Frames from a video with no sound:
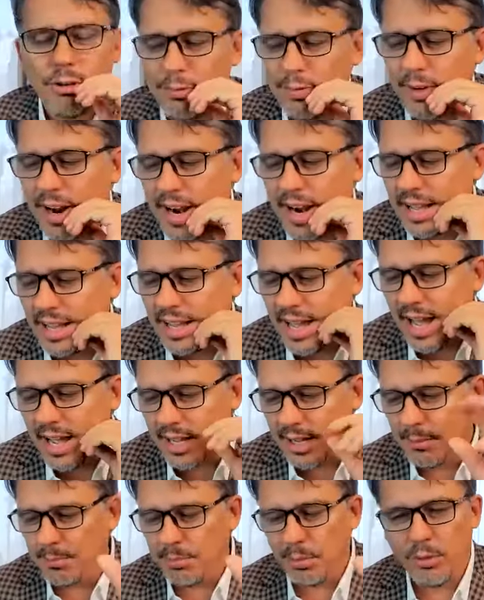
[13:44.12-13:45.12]
far, I
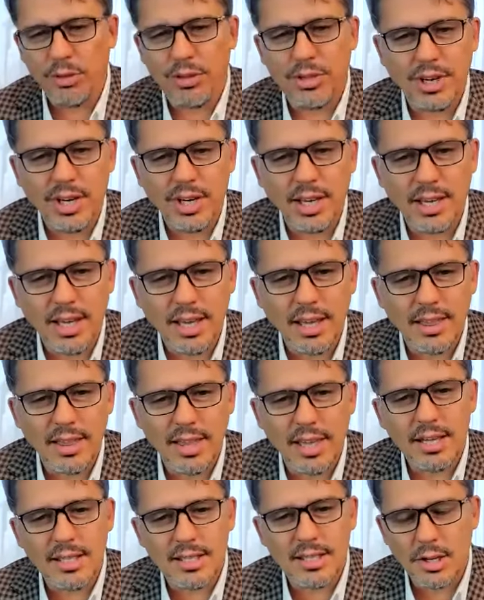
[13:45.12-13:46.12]
can pull 3 key
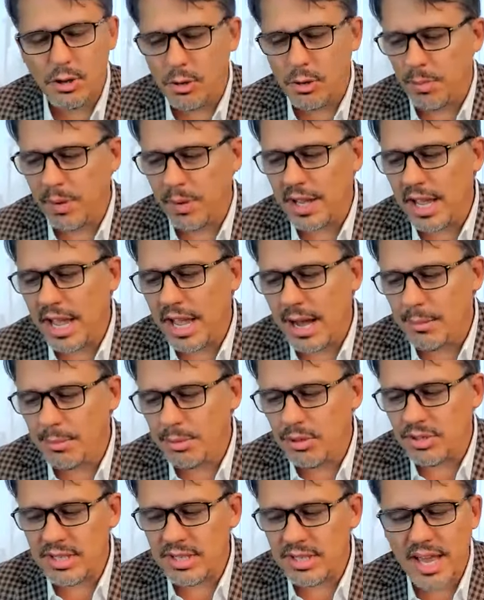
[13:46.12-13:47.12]
things that you're bringing up.
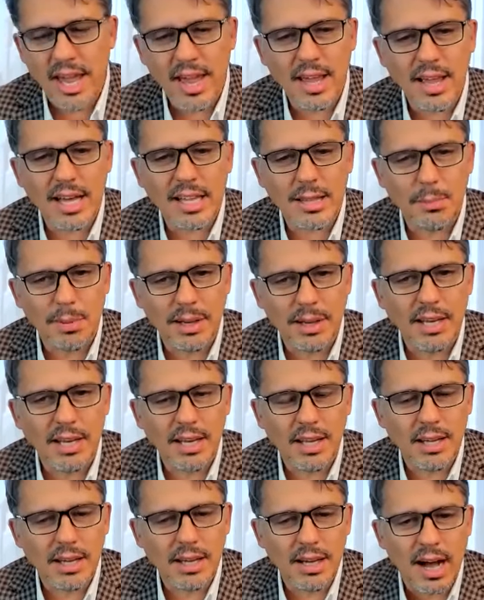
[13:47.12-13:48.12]
You're saying at the
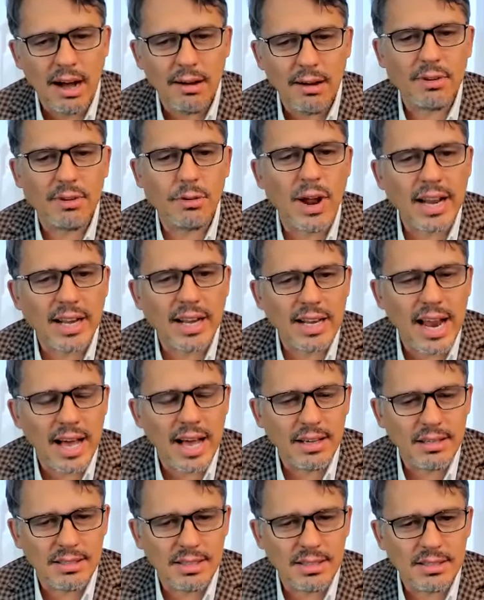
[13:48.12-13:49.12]
beginning, have the right
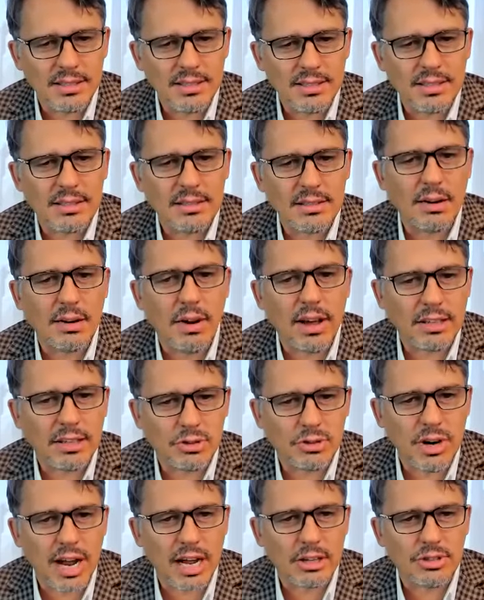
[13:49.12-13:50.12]
license, the right
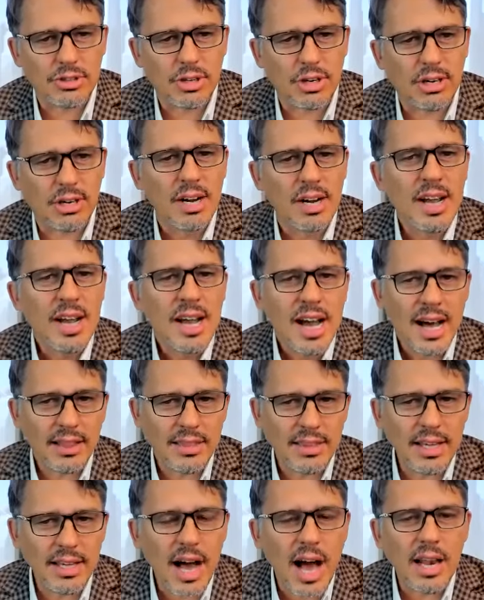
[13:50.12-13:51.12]
structure. I
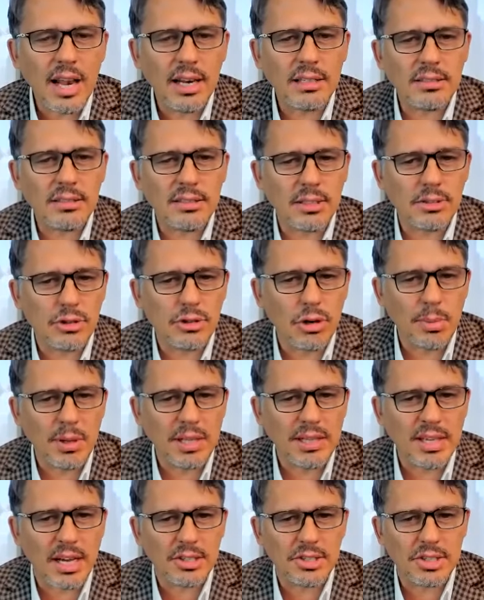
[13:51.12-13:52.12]
think Alistair is going to be
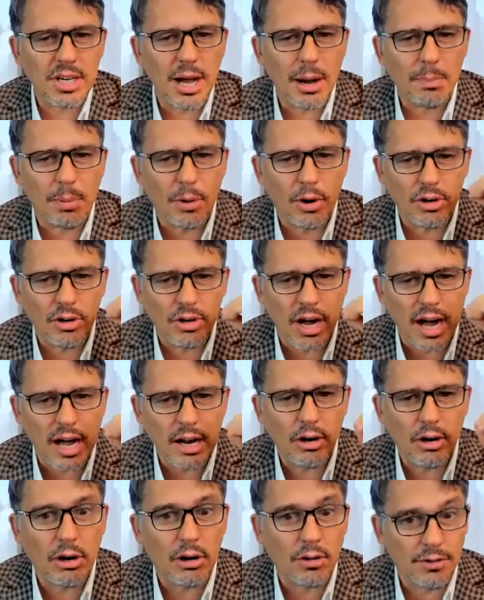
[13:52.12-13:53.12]
touching upon a
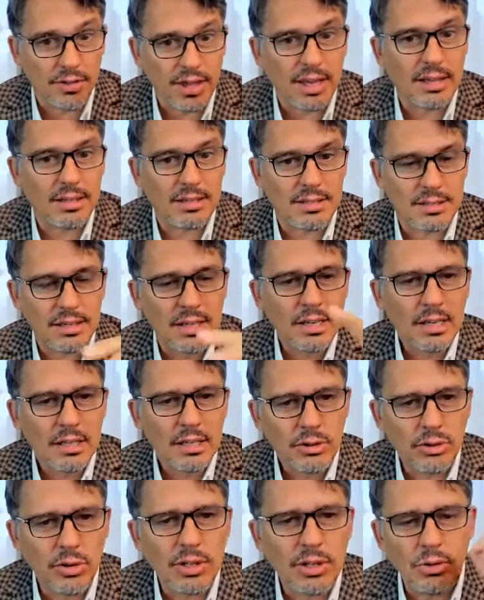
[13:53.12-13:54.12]
lot of this
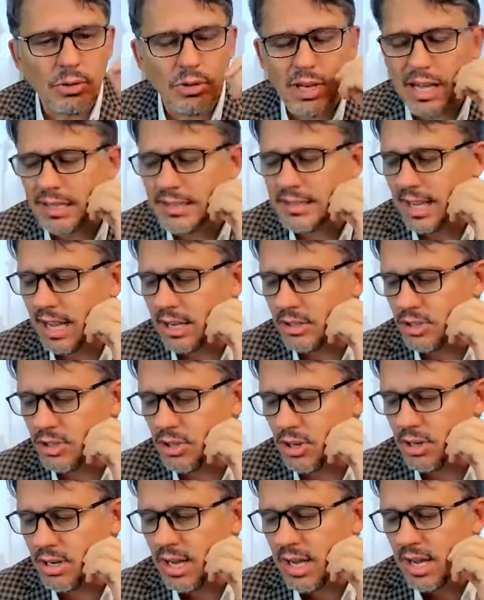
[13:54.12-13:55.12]
during today's
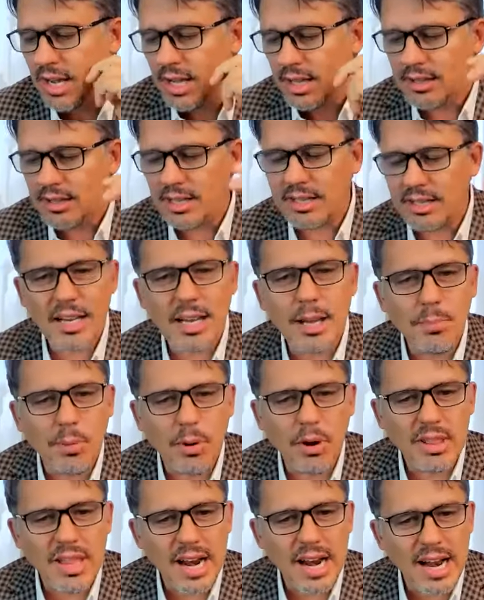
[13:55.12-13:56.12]
session. The second
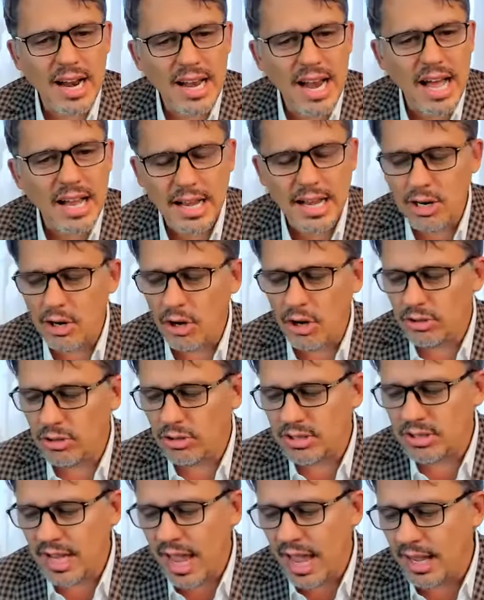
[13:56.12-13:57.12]
point that I like a lot, you're
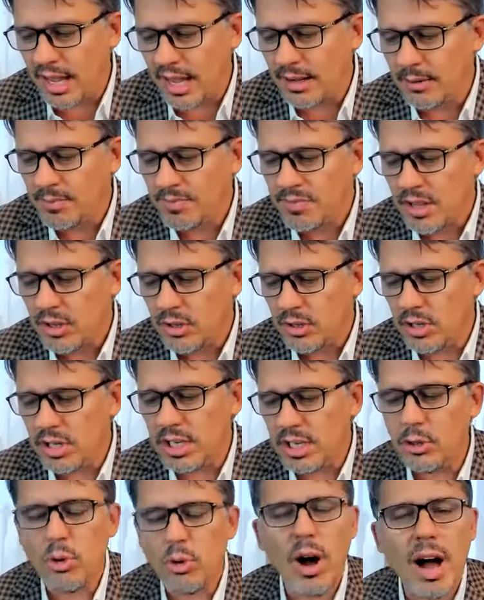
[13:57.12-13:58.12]
saying you
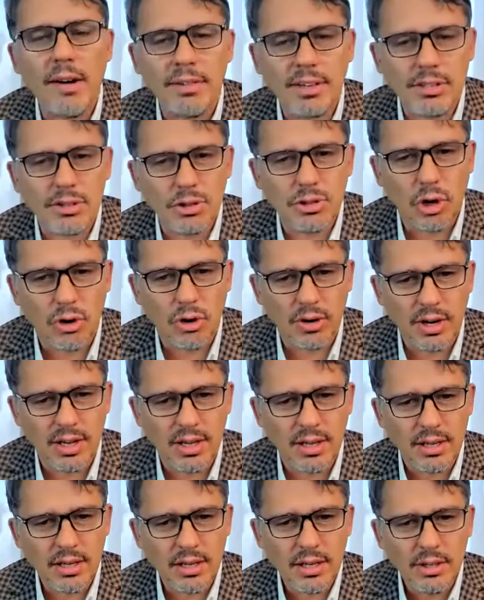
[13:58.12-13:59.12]
need to have a story.
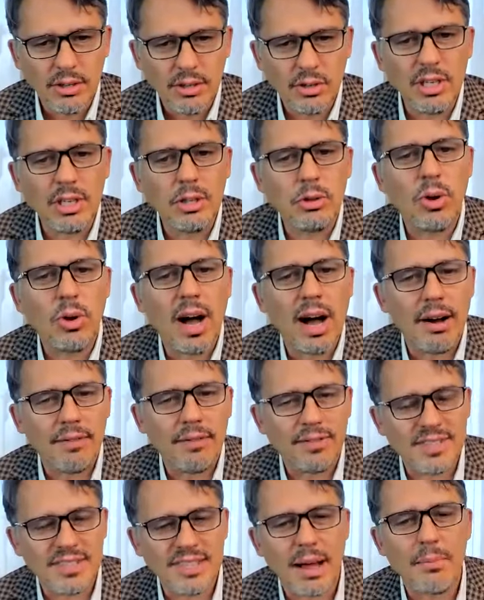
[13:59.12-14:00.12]
You need to have
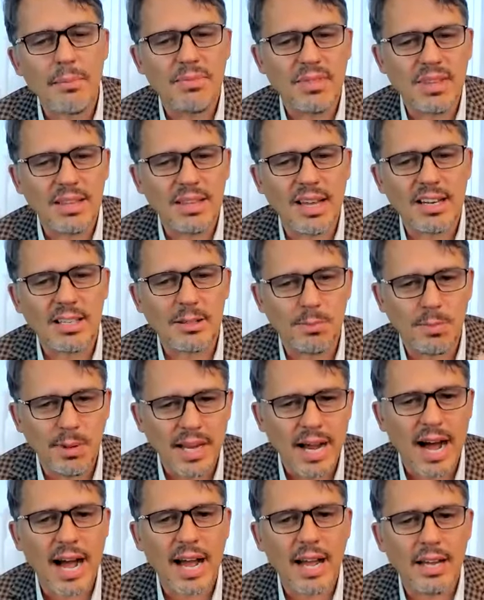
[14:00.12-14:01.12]
something that is
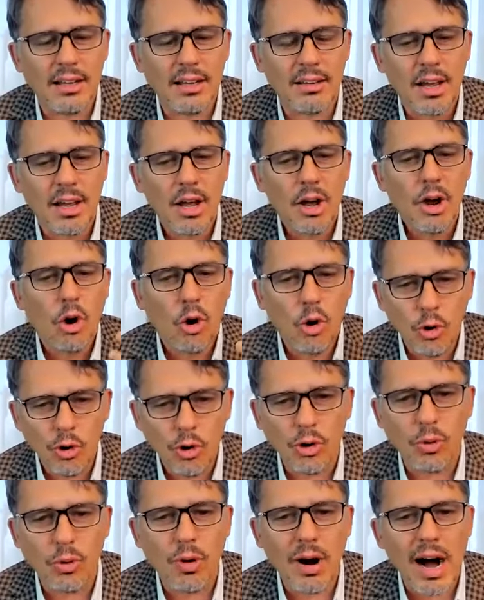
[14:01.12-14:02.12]
behind who
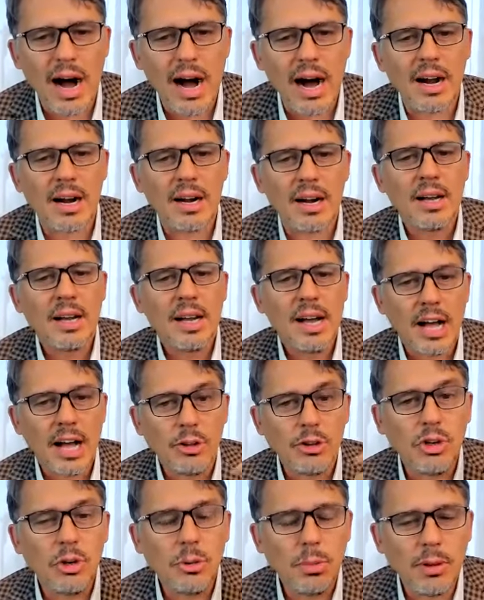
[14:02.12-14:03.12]
you are, and
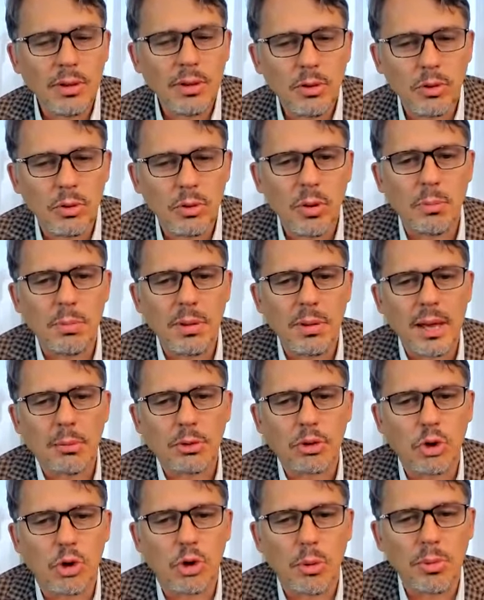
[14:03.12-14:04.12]
you need to be able
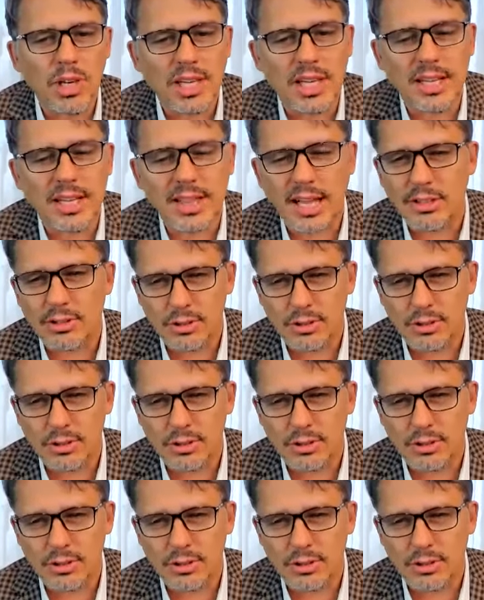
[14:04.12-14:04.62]
to communicate that